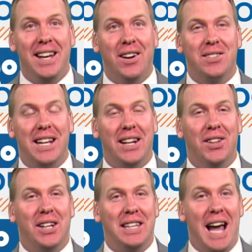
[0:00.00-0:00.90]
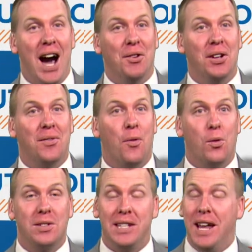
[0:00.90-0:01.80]
here. Taking a look at the outlook
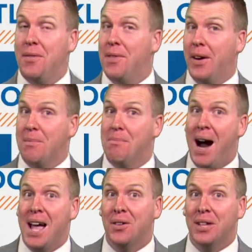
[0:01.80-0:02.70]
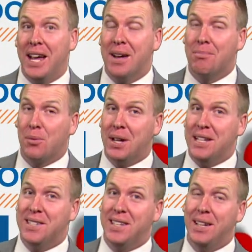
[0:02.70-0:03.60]
for today. Very mild and
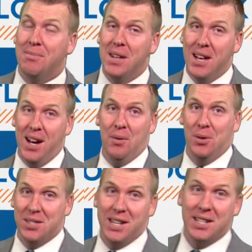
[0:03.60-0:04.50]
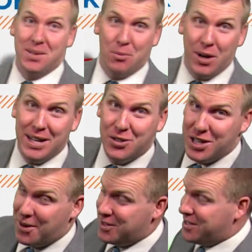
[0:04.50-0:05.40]
breezy. I will say some rain
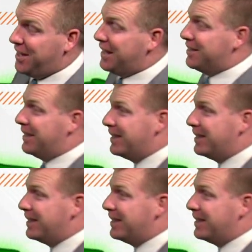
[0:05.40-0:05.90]
showers likely